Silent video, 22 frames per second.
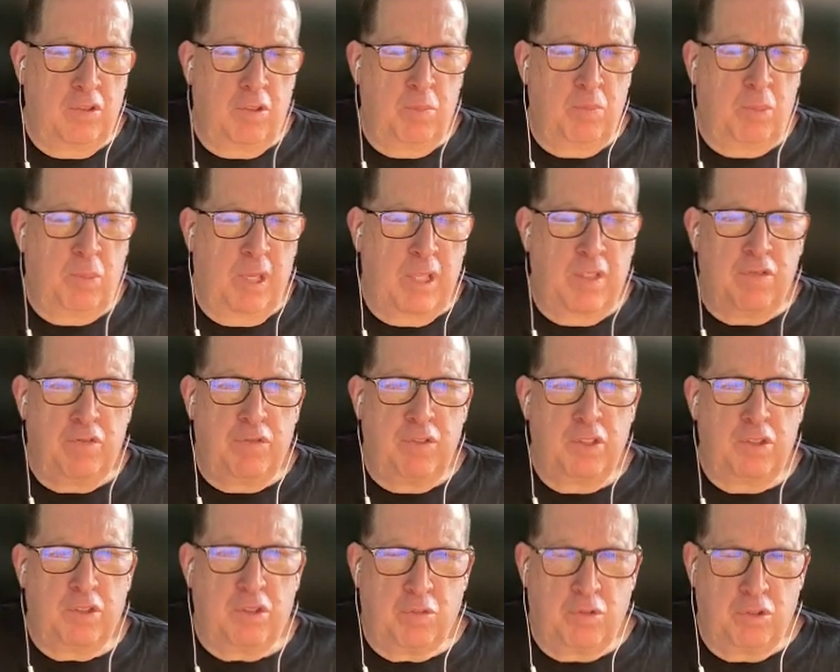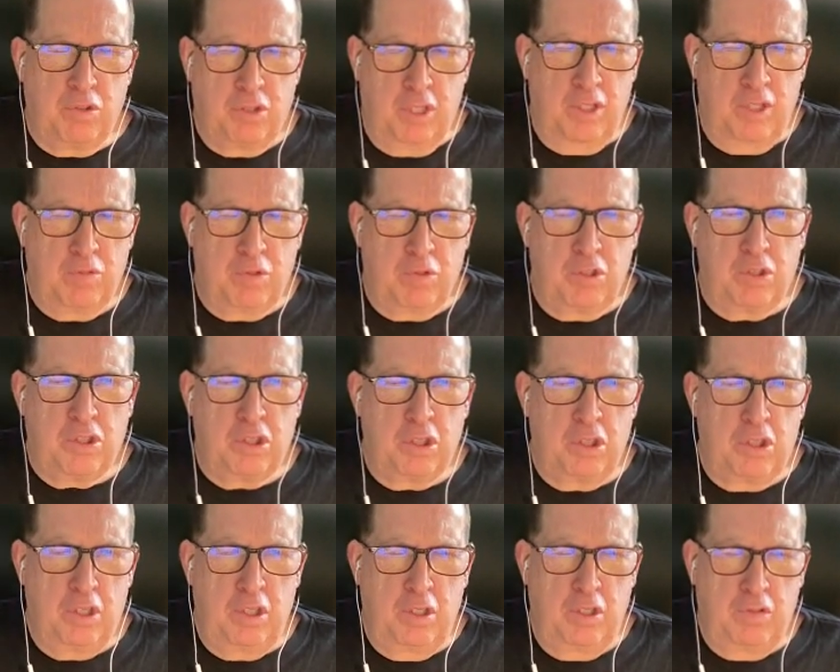benefits will they
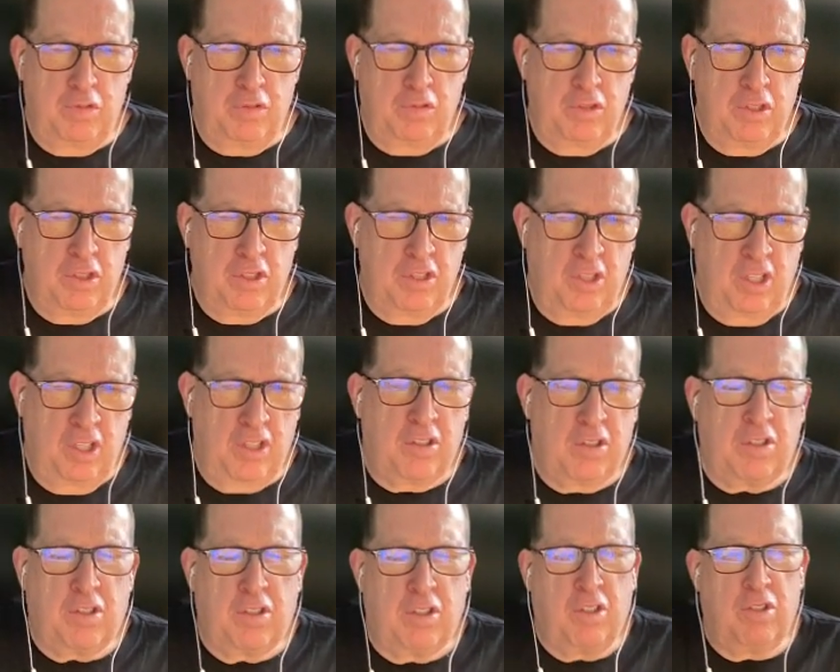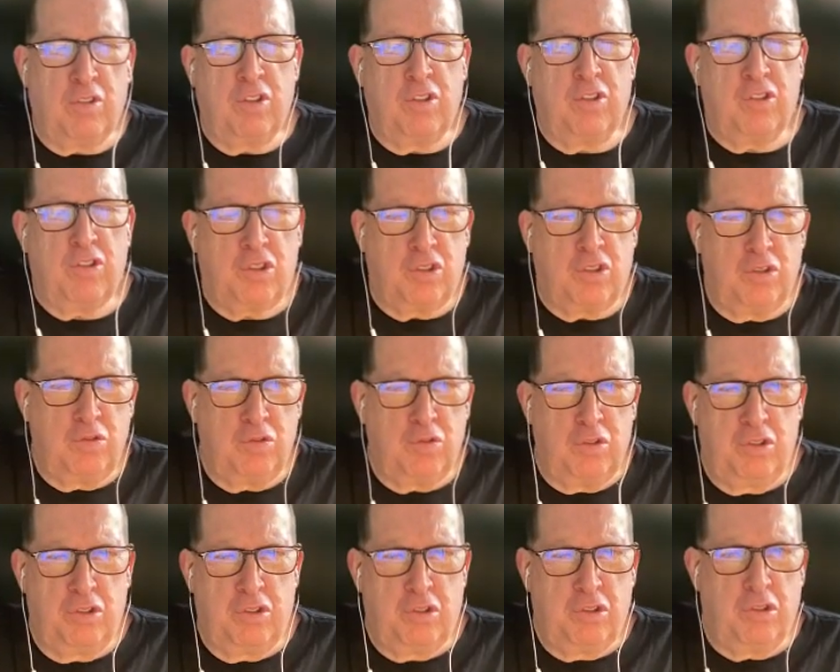receive that the current
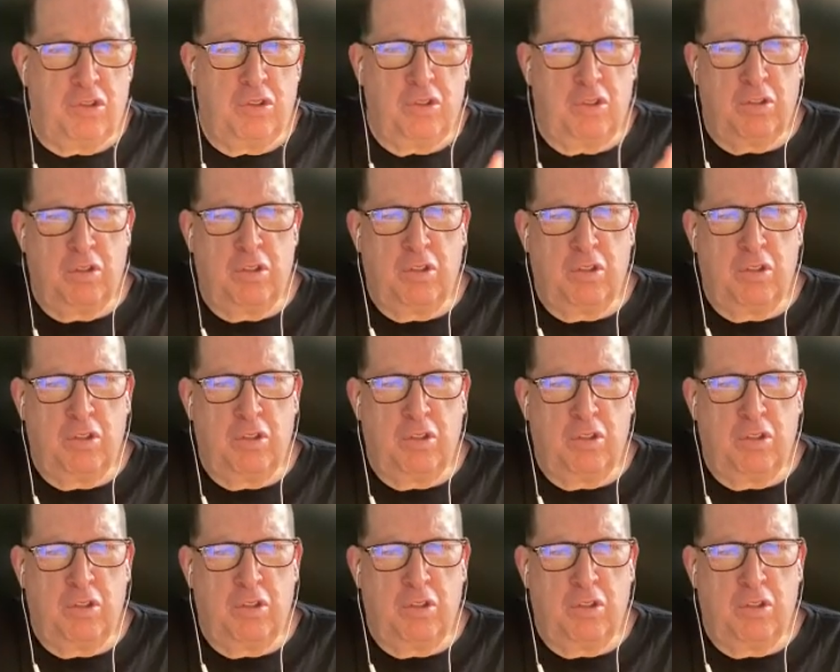students